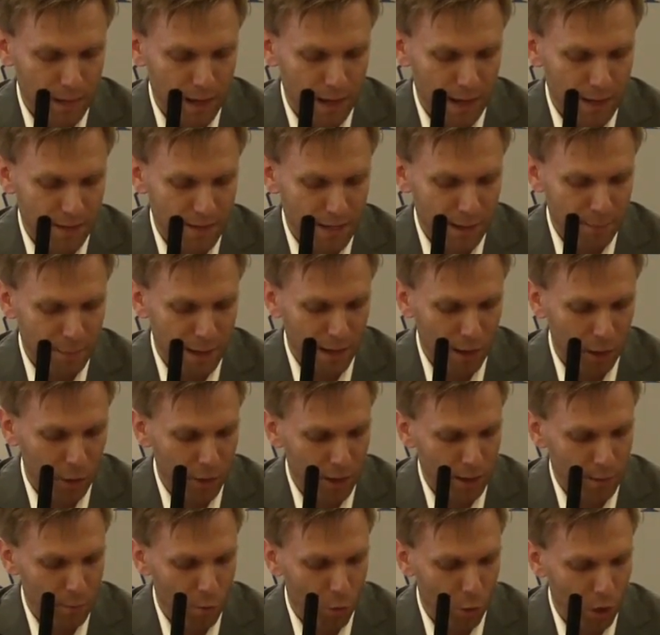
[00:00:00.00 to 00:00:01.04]
I think by
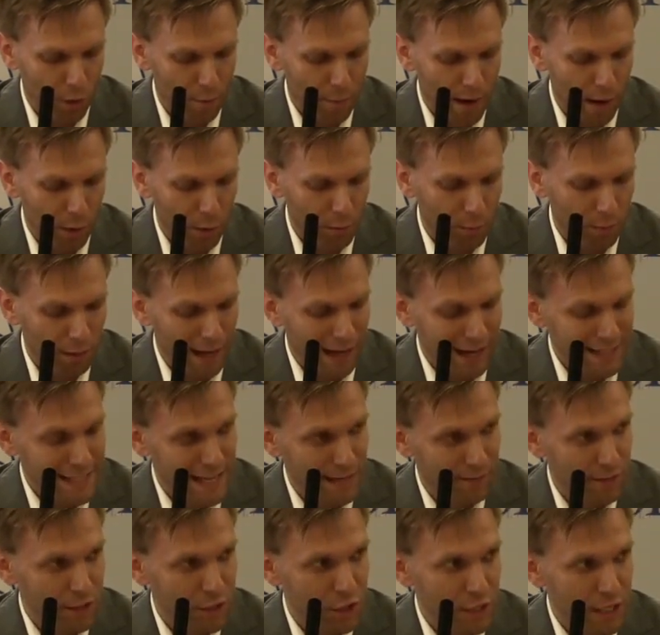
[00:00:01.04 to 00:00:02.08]
learning more about what blacks
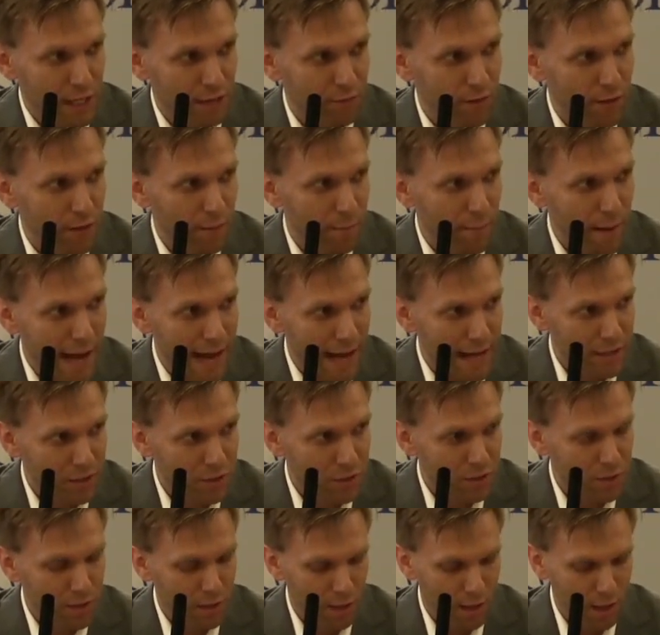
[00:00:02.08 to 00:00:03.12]
have achieved in the
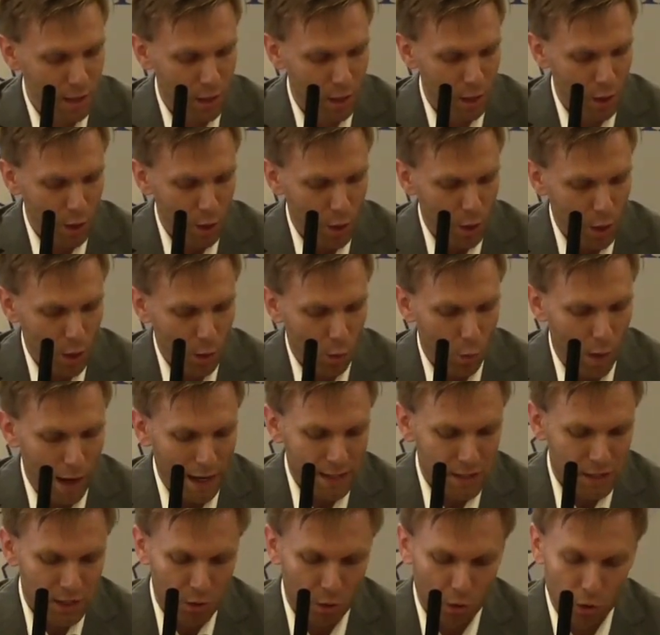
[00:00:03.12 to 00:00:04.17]
past,
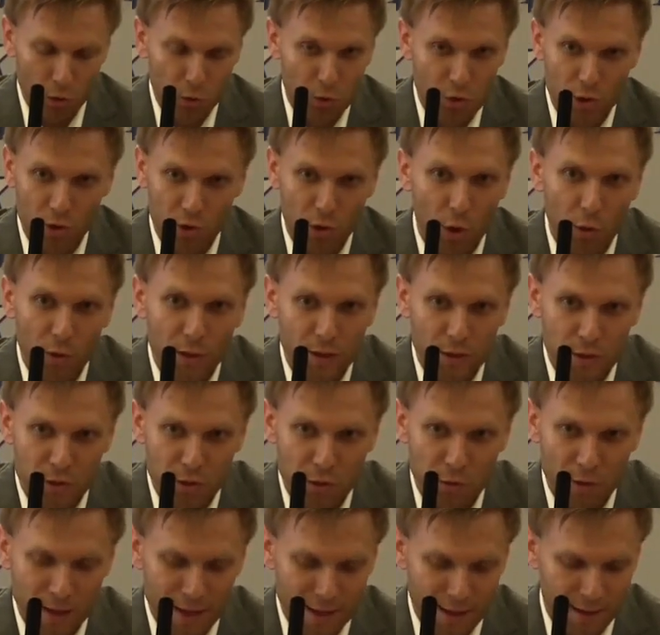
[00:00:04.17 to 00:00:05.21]
whites don't lose their own
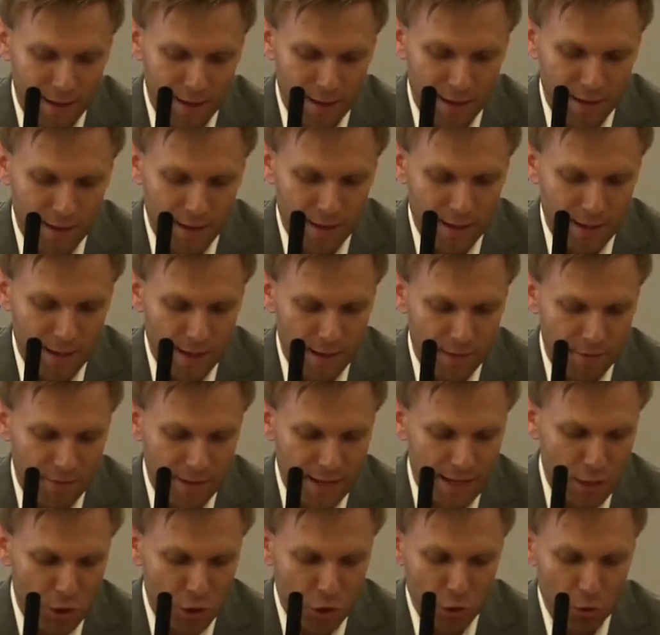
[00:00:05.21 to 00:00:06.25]
history if
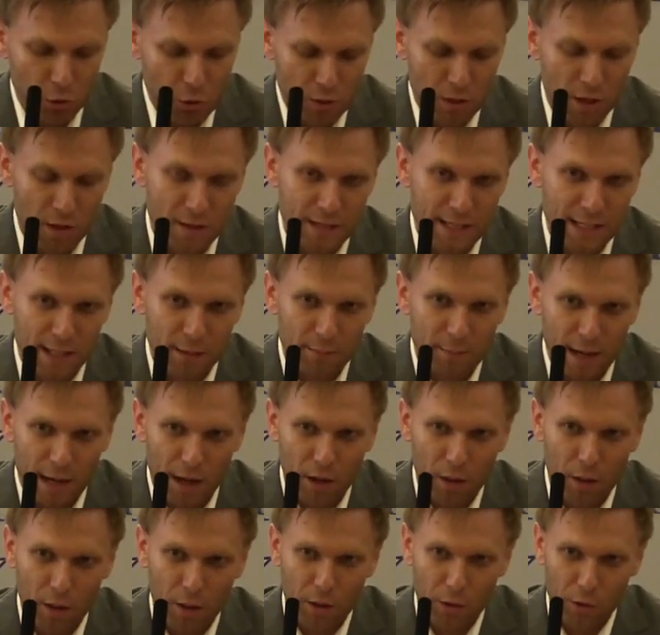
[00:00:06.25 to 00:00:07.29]
they choose to think
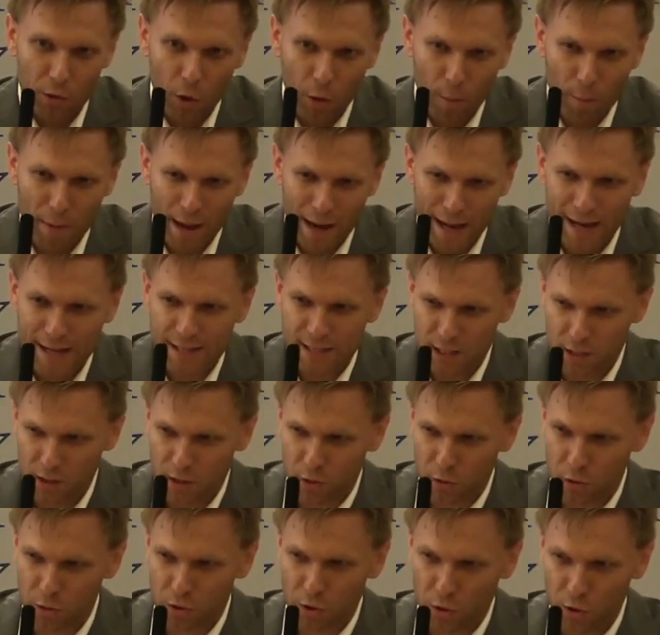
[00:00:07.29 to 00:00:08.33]
about their own past in
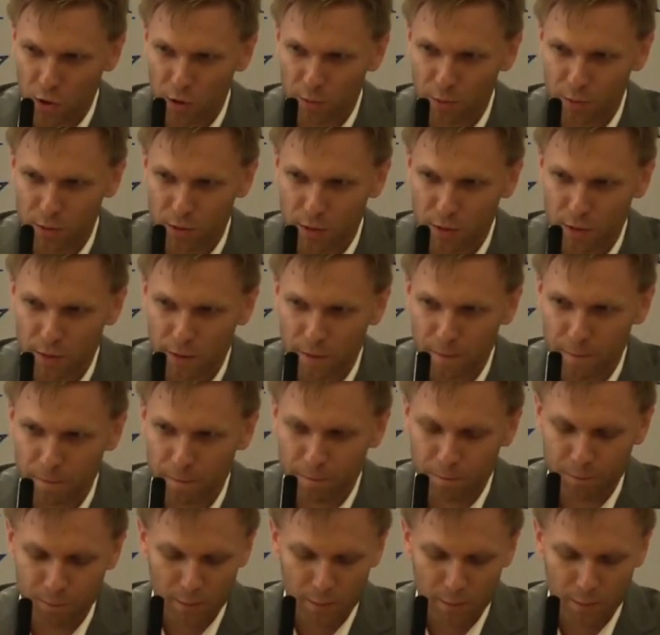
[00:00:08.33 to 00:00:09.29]
those terms.